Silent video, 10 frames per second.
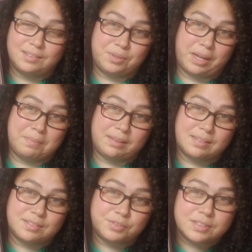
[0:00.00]
recommend
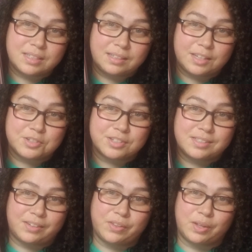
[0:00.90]
this for
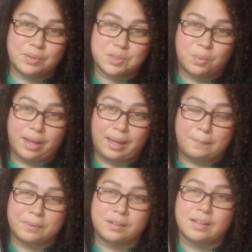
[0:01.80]
teenagers, even though it's a YA
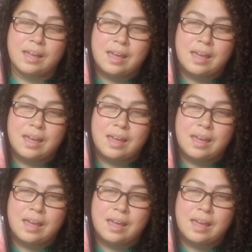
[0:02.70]
book.